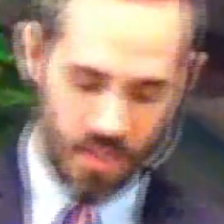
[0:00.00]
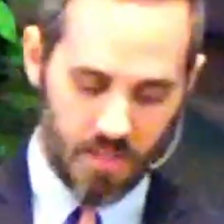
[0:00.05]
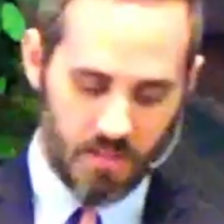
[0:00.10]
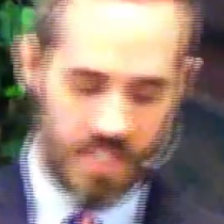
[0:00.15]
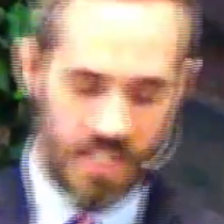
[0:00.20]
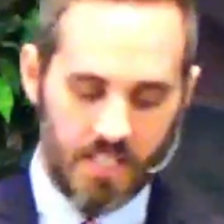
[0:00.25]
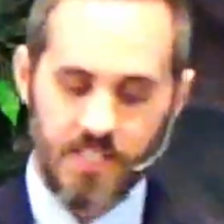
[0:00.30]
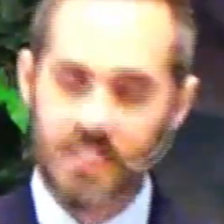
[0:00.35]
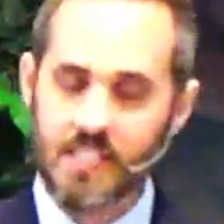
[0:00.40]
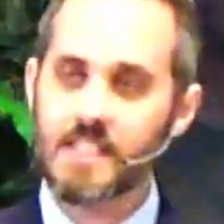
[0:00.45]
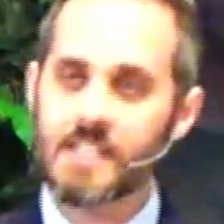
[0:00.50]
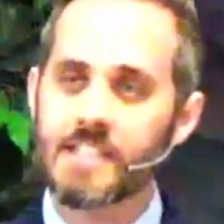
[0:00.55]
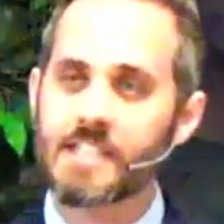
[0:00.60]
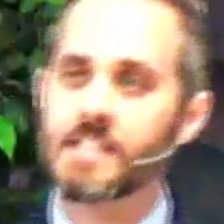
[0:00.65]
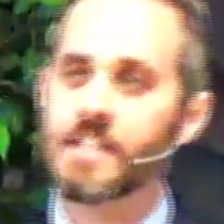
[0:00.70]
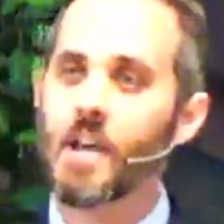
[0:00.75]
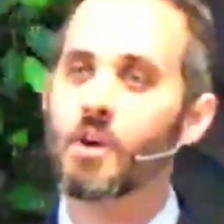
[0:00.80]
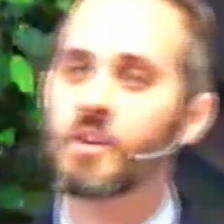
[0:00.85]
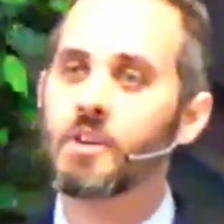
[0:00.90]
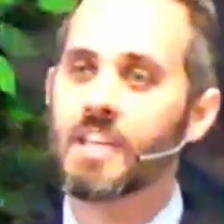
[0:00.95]
This is
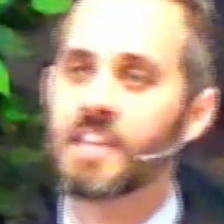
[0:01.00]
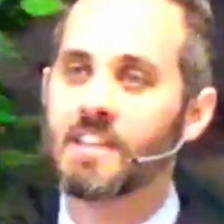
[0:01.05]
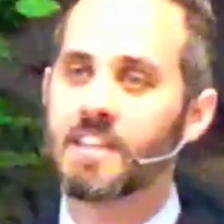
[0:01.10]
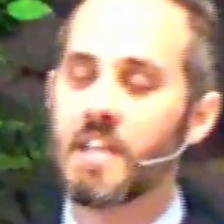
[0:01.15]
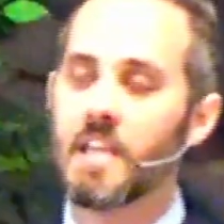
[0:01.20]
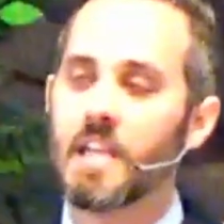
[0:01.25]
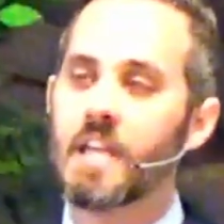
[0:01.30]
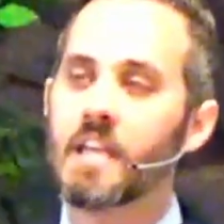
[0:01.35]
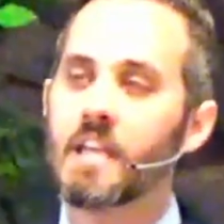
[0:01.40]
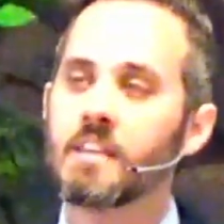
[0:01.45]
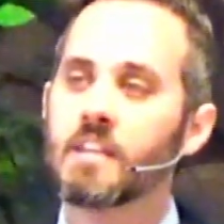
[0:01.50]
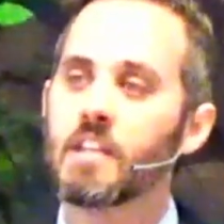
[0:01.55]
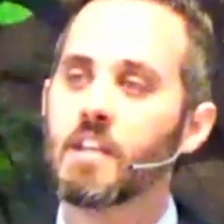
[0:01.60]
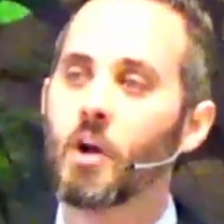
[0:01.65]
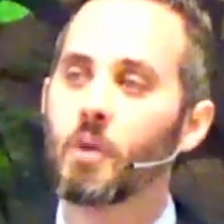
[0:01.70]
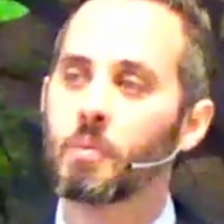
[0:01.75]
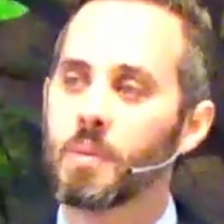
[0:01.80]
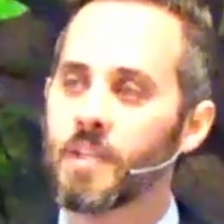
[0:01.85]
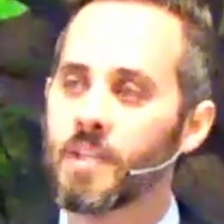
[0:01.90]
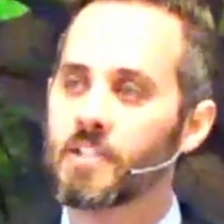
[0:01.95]
so that the
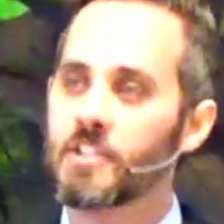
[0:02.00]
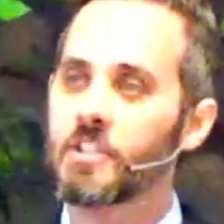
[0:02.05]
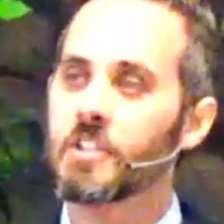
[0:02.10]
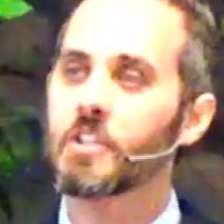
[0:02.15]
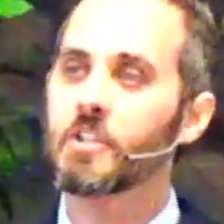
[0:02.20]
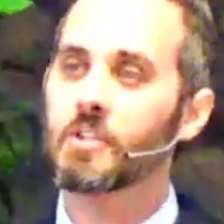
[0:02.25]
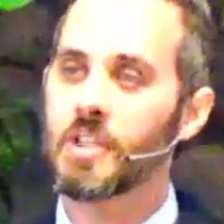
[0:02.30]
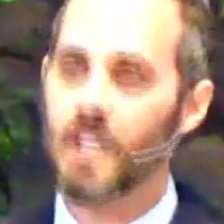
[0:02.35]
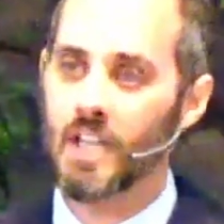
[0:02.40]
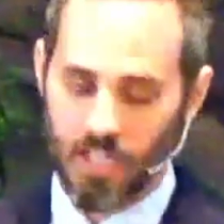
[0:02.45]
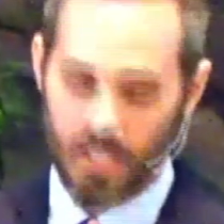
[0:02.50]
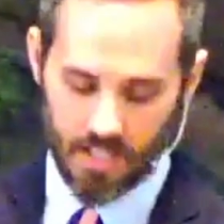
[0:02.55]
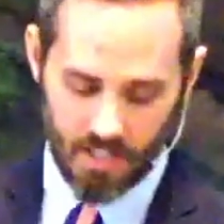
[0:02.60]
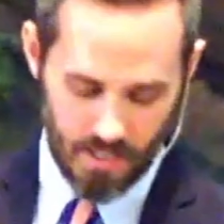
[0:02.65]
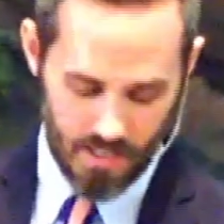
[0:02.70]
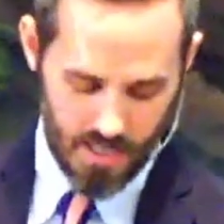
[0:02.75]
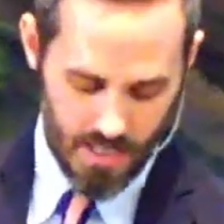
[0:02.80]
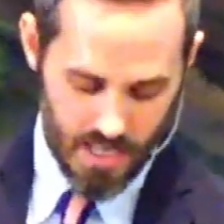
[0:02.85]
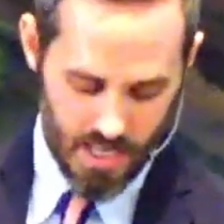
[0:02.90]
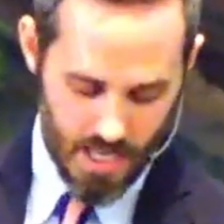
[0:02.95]
Ethiopian eunuch
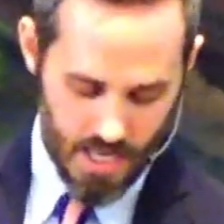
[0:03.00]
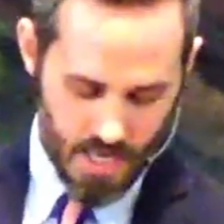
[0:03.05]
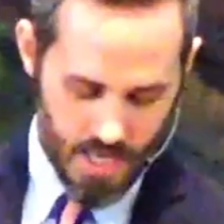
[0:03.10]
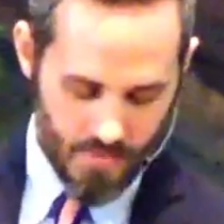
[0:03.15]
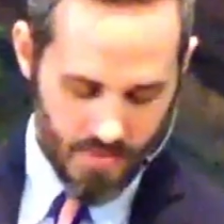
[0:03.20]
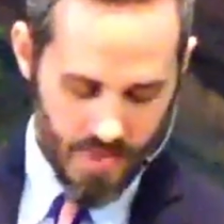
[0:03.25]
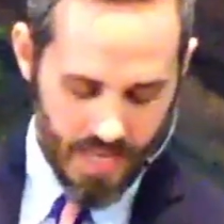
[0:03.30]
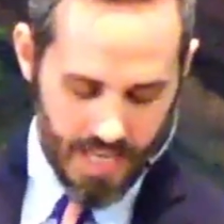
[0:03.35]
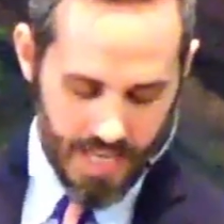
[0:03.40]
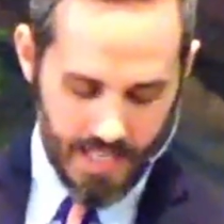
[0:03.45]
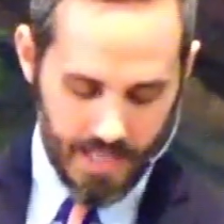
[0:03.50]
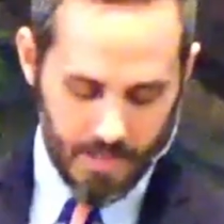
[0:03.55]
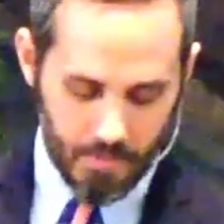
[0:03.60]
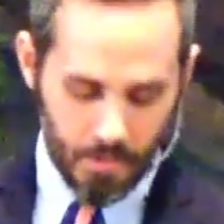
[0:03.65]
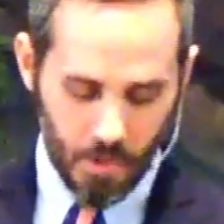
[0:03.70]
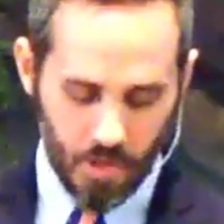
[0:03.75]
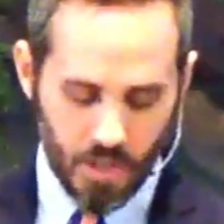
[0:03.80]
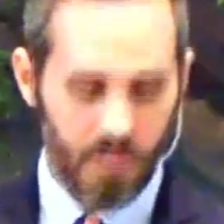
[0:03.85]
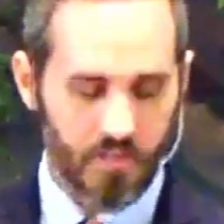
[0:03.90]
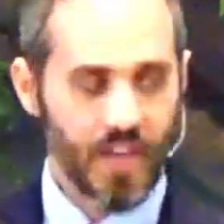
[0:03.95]
in the
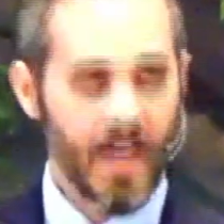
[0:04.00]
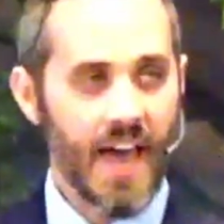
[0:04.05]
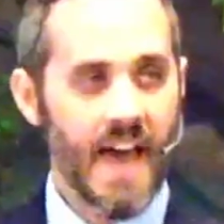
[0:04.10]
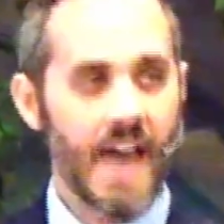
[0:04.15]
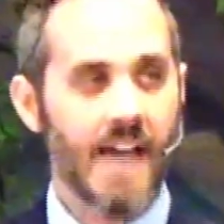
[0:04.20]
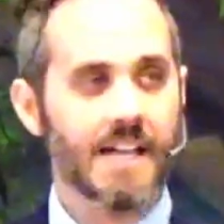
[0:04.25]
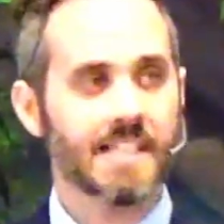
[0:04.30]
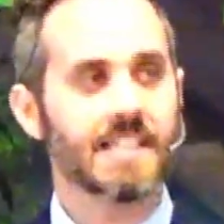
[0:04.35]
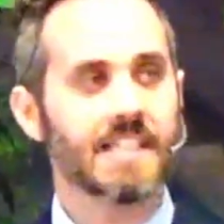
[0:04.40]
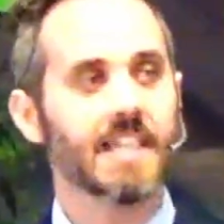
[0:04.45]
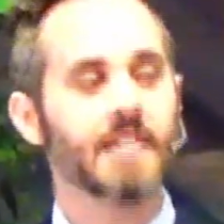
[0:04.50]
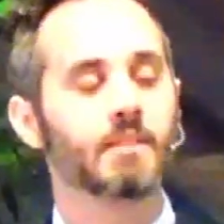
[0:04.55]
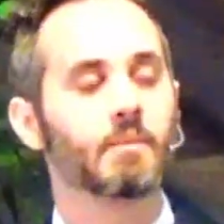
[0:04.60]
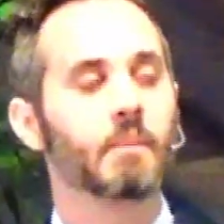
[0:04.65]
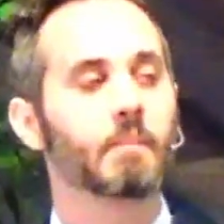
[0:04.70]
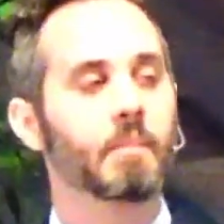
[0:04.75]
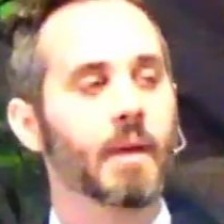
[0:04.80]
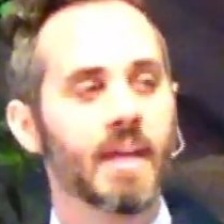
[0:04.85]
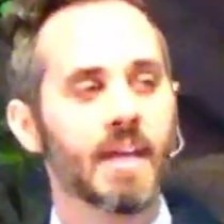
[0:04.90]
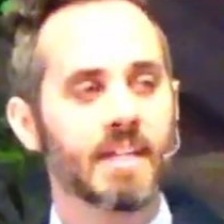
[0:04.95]
book of Acts can
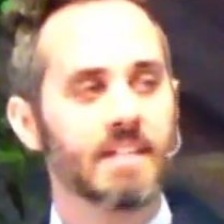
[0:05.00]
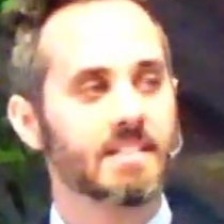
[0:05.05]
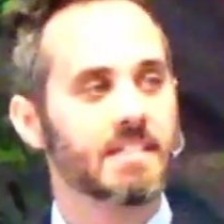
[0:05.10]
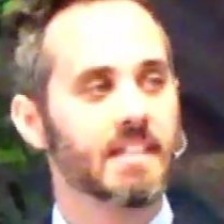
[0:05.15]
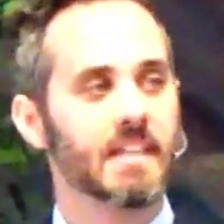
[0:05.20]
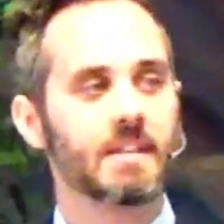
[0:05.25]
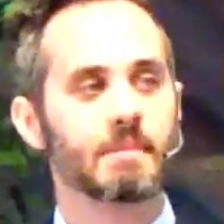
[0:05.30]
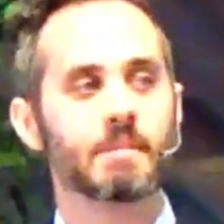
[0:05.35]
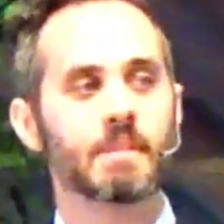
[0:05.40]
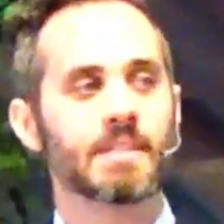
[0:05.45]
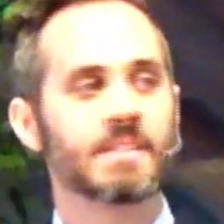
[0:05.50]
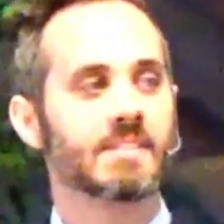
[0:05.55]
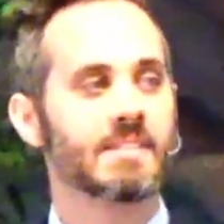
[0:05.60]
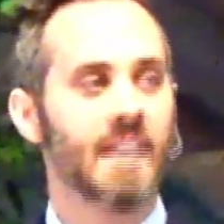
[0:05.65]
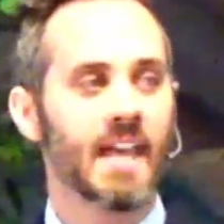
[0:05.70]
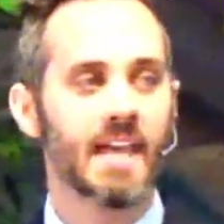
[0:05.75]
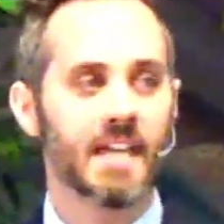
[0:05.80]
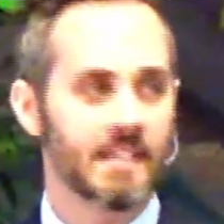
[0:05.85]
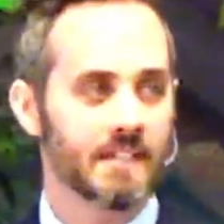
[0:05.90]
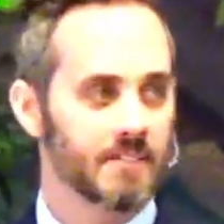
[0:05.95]
repent and be
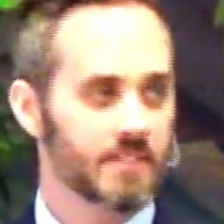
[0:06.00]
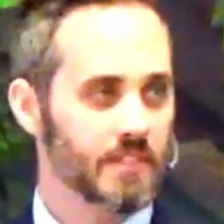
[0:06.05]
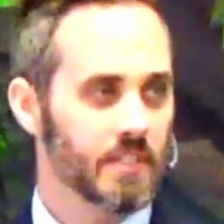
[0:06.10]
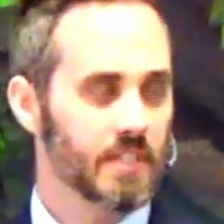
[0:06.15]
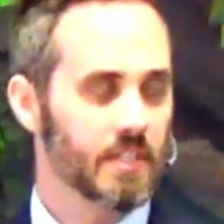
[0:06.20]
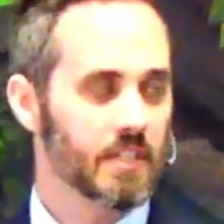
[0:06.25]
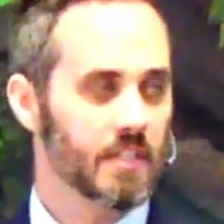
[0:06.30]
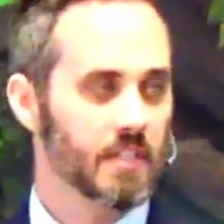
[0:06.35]
saved.